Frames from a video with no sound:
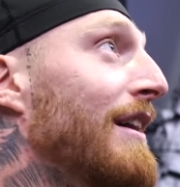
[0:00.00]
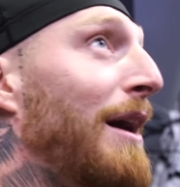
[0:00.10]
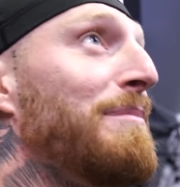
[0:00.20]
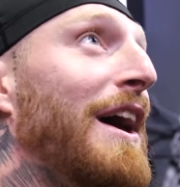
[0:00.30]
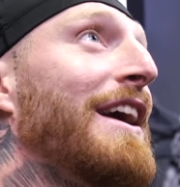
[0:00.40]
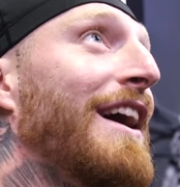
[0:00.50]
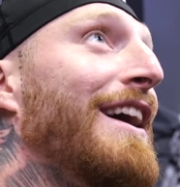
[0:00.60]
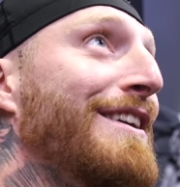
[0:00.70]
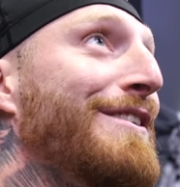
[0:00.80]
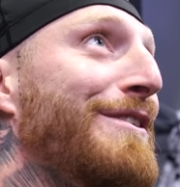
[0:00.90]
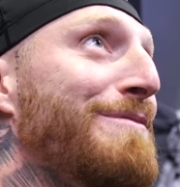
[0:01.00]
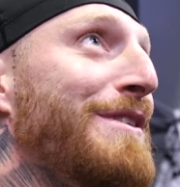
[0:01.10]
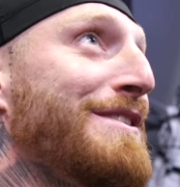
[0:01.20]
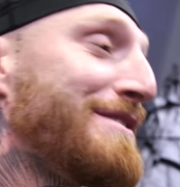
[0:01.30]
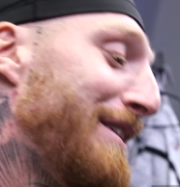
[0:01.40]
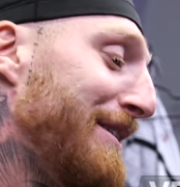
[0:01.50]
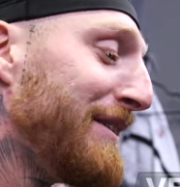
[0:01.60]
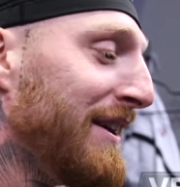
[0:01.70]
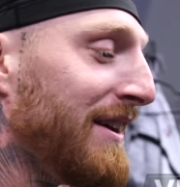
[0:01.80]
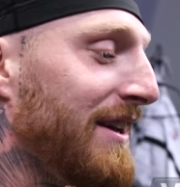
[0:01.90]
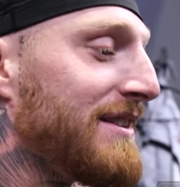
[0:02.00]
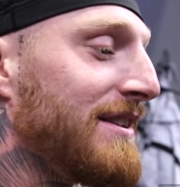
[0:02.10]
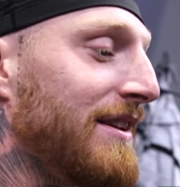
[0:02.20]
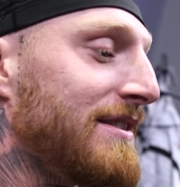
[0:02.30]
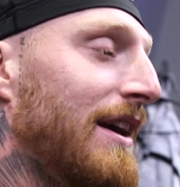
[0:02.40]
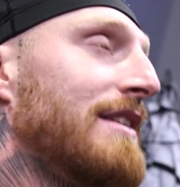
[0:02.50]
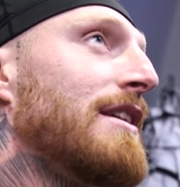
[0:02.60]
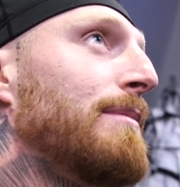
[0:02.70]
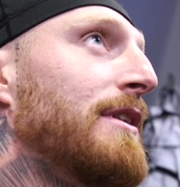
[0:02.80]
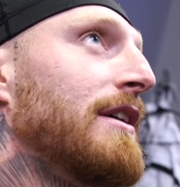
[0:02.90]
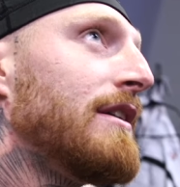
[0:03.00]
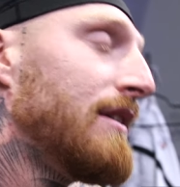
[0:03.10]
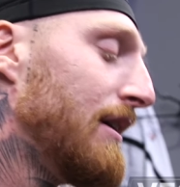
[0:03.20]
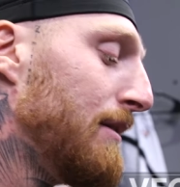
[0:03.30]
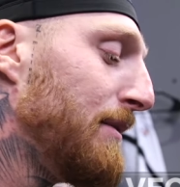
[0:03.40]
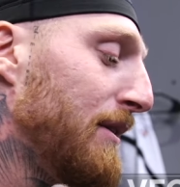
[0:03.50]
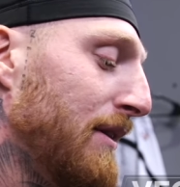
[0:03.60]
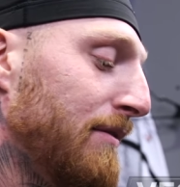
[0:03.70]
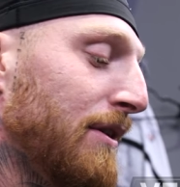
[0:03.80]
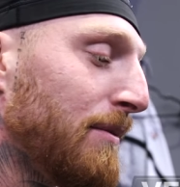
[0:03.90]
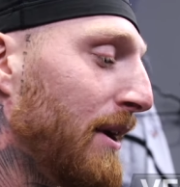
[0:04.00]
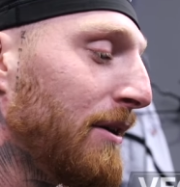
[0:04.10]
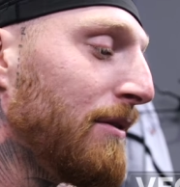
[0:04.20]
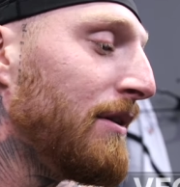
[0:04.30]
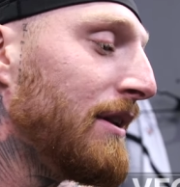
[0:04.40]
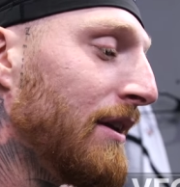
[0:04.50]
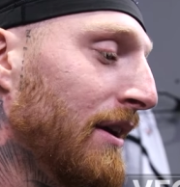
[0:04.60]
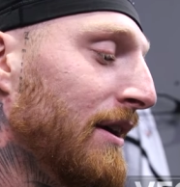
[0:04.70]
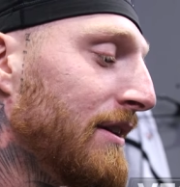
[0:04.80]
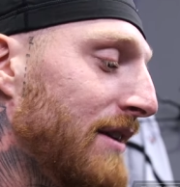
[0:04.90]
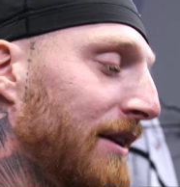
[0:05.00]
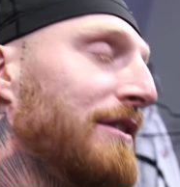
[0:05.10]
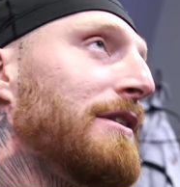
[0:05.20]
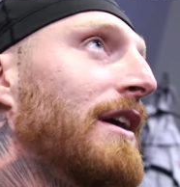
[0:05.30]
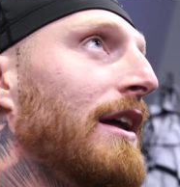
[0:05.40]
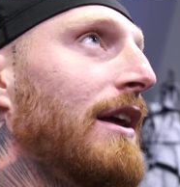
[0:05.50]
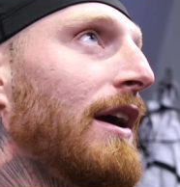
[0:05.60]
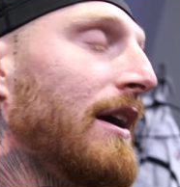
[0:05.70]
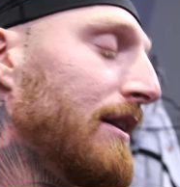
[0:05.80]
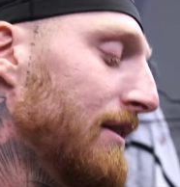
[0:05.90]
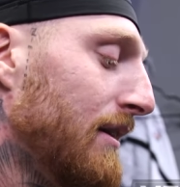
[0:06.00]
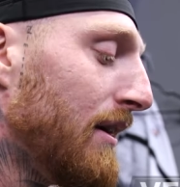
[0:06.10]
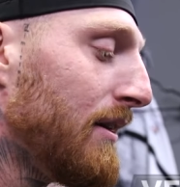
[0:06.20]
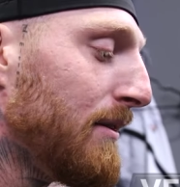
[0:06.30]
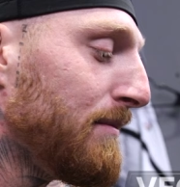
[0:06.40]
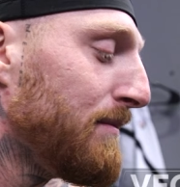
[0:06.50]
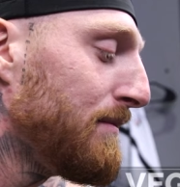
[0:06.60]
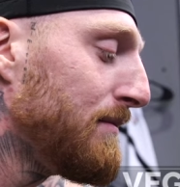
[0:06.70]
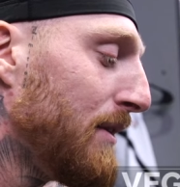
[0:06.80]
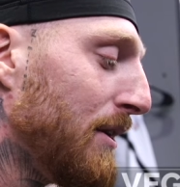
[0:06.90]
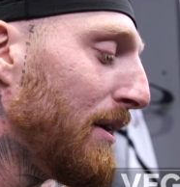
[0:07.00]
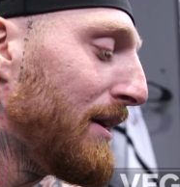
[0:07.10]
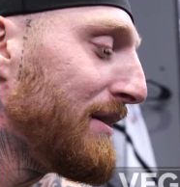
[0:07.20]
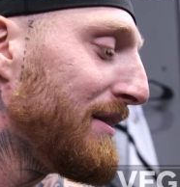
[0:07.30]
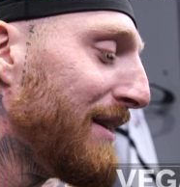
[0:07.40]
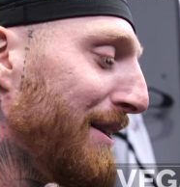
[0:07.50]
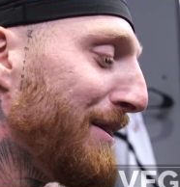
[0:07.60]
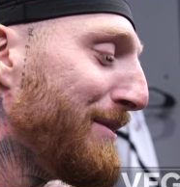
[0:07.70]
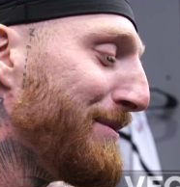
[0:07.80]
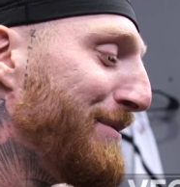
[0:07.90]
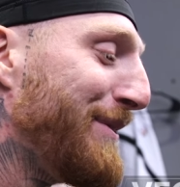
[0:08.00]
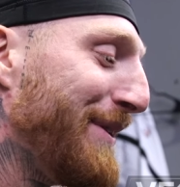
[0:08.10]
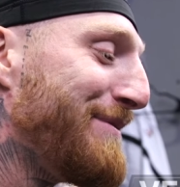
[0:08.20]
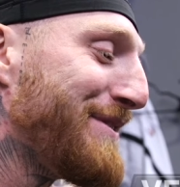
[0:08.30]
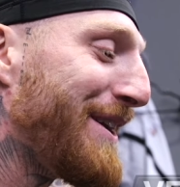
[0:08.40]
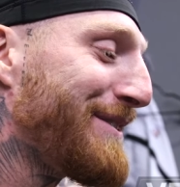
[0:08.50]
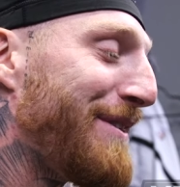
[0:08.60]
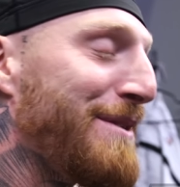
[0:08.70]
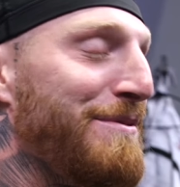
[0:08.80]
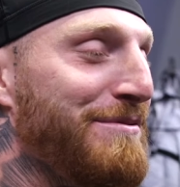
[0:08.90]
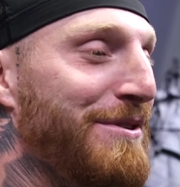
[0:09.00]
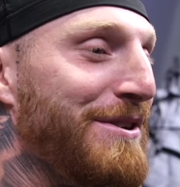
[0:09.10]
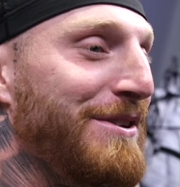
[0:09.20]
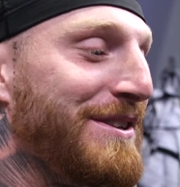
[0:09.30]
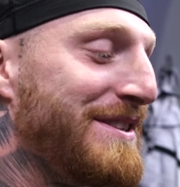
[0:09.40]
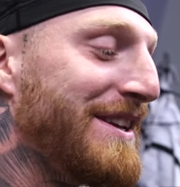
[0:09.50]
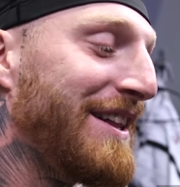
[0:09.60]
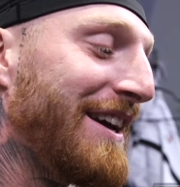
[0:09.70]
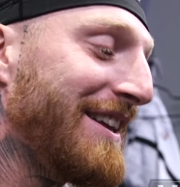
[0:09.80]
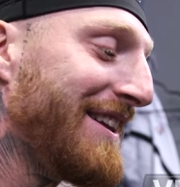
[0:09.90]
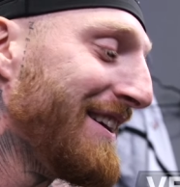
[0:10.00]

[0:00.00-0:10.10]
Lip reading: I'm that guy, you know what I mean? So it's that type of deal. You know, even though we're not going technically head-to-head, you know, I know we've talked about it before, and you could see, like,